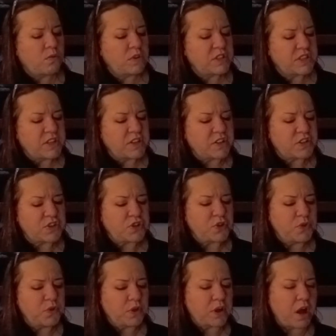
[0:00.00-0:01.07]
What's this
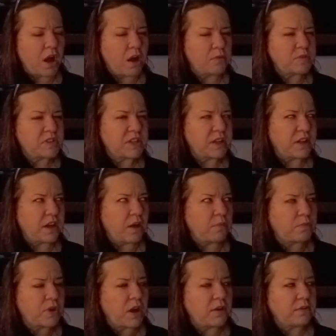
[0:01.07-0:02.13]
Two of Cups in the
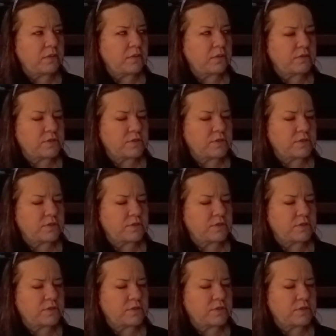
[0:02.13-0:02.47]
upright